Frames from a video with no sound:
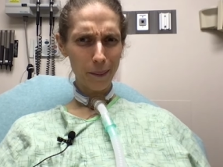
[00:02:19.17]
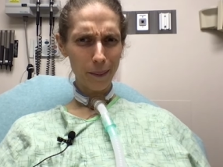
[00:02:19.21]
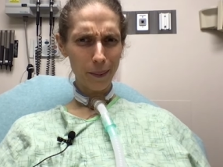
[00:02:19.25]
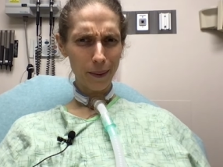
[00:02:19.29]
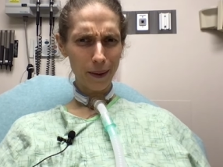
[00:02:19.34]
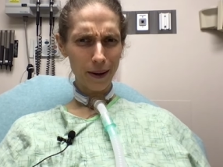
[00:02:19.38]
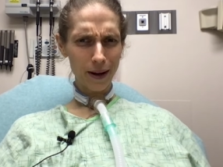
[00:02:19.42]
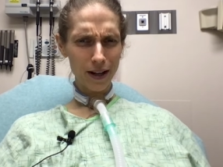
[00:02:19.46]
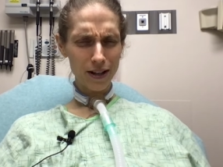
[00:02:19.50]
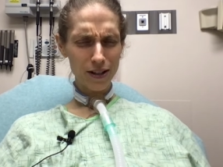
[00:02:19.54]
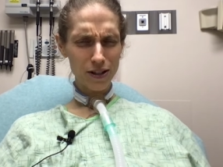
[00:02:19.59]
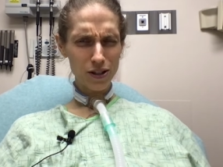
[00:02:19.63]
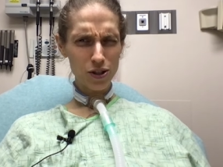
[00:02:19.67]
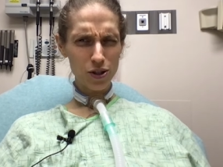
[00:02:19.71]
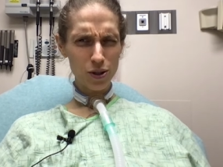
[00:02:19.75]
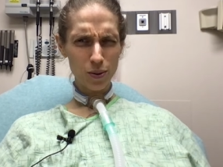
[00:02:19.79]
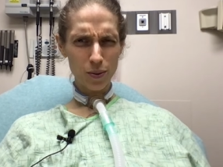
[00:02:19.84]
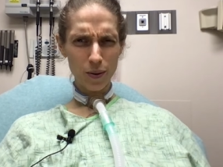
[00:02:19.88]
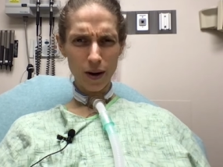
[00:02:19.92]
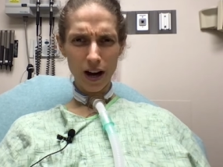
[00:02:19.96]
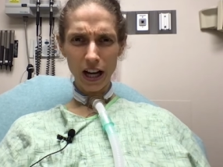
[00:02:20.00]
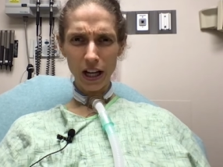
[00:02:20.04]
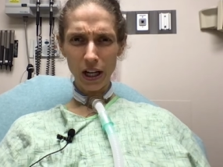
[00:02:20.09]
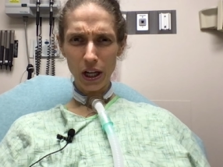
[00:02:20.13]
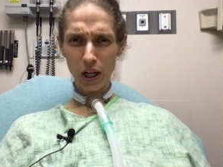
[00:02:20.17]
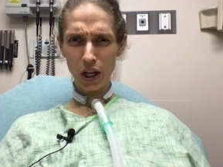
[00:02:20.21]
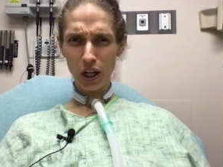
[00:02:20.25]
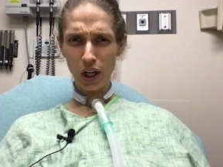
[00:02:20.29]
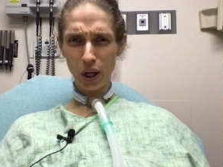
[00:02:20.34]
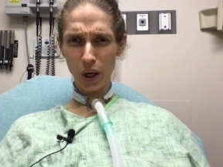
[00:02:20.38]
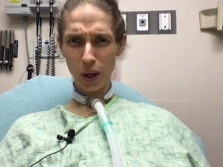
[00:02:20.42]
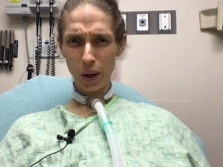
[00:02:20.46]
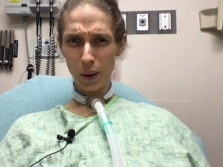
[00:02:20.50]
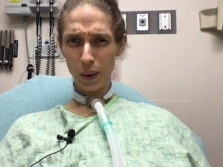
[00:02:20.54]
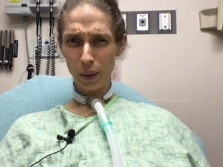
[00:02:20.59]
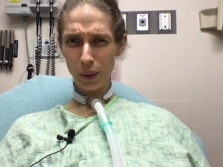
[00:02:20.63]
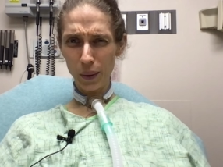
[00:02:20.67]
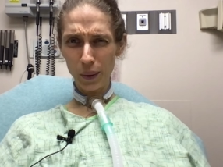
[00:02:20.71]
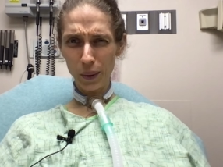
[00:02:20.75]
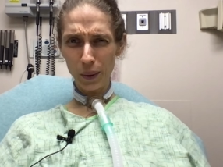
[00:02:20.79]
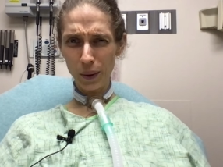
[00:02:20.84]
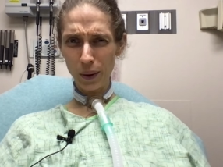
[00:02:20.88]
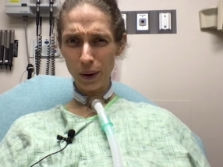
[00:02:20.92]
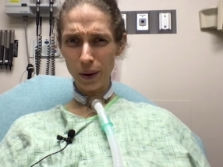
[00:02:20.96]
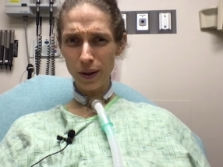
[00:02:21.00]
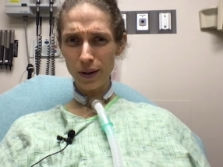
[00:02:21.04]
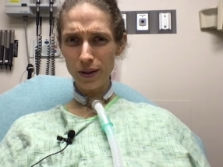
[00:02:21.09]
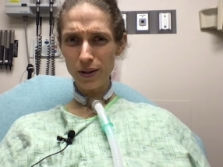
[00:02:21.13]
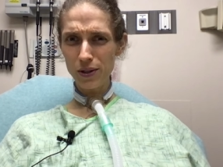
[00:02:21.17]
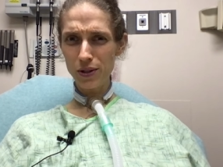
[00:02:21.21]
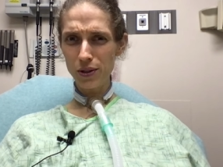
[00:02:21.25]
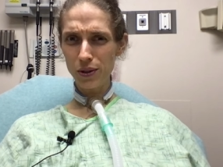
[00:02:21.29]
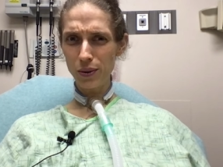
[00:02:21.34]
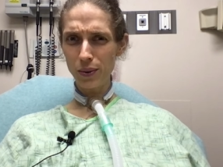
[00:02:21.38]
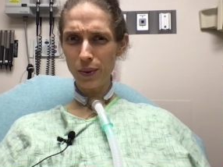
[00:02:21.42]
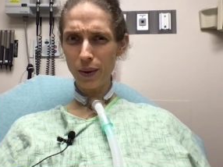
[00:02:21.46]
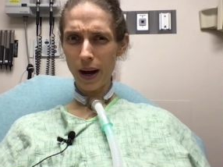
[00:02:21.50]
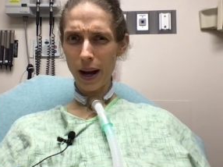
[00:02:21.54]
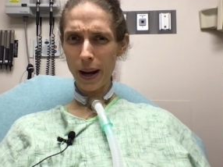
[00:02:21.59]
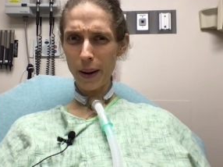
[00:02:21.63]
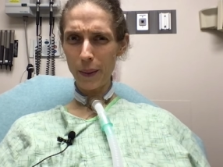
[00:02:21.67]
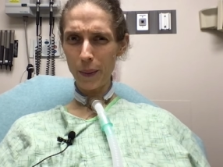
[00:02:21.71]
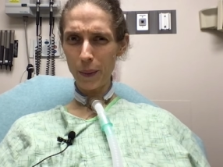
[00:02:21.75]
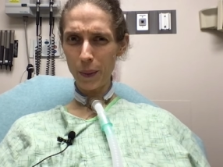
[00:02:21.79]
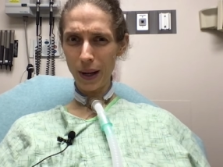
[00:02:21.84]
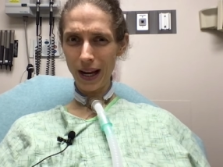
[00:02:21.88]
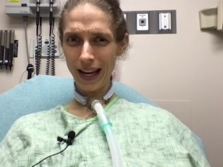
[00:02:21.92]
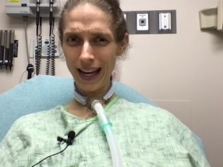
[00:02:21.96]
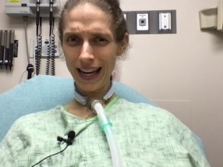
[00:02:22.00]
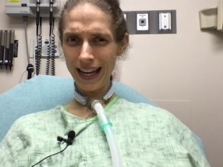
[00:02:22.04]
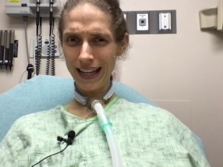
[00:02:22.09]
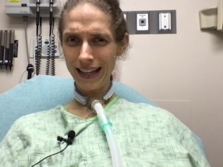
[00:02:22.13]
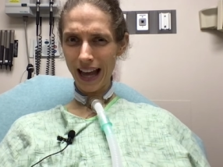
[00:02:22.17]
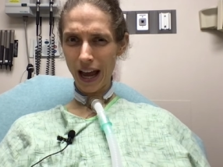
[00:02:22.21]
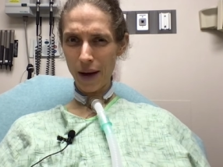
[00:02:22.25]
but do I go or do I wait?